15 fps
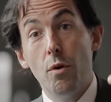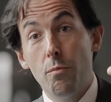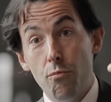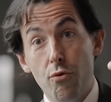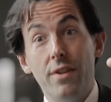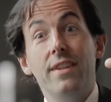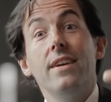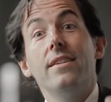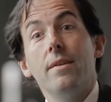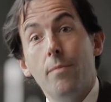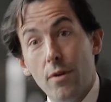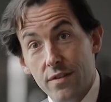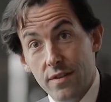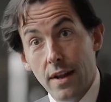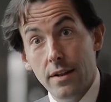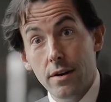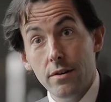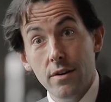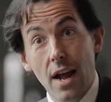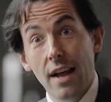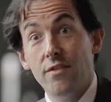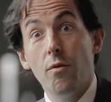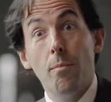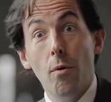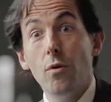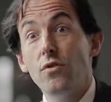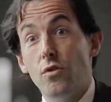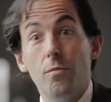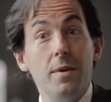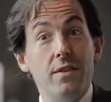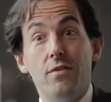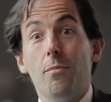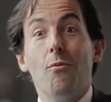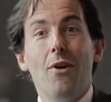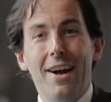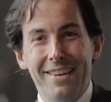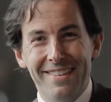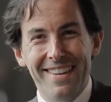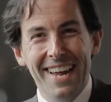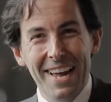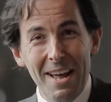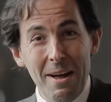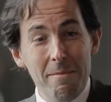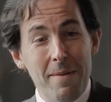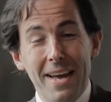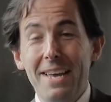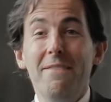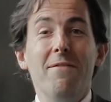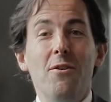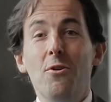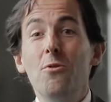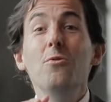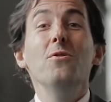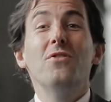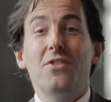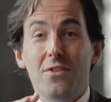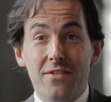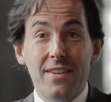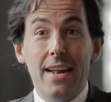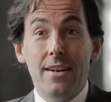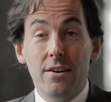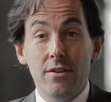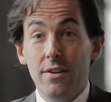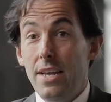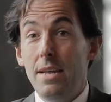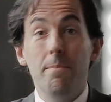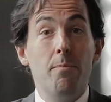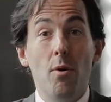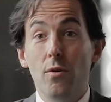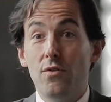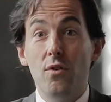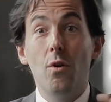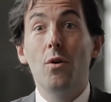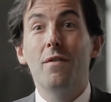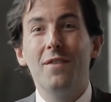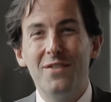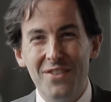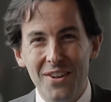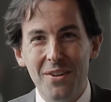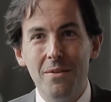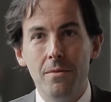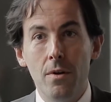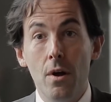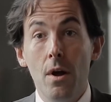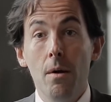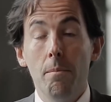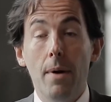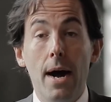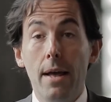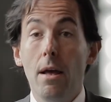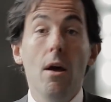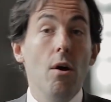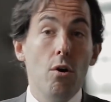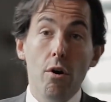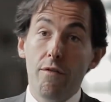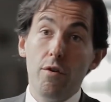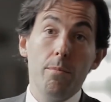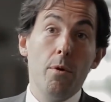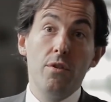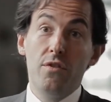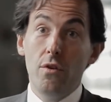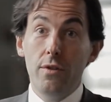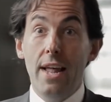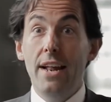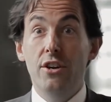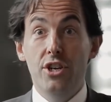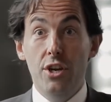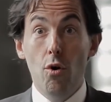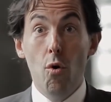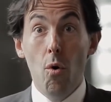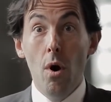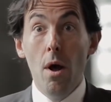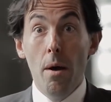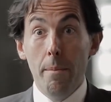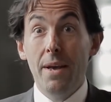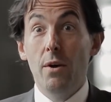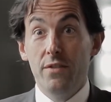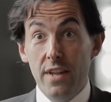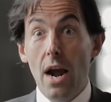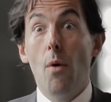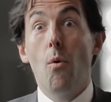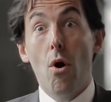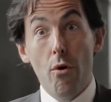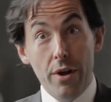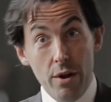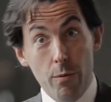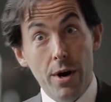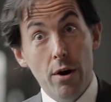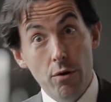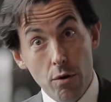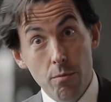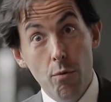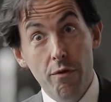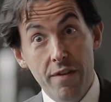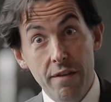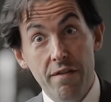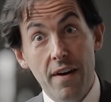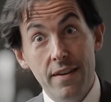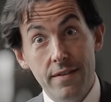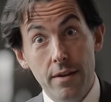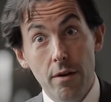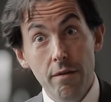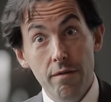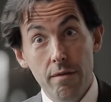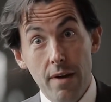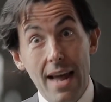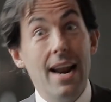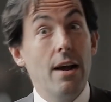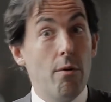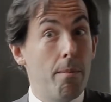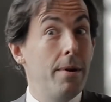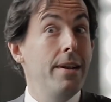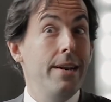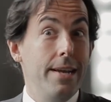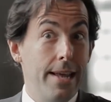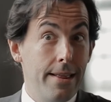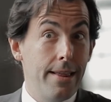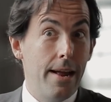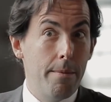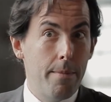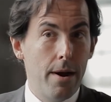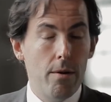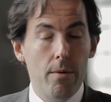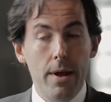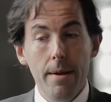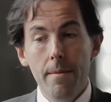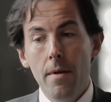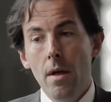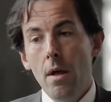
but predictable standard, as opposed to be surprised by even looser standard imposed all of a sudden by governments on NGO because they are worried we are not moving fast enough. And I completely get that, by the way.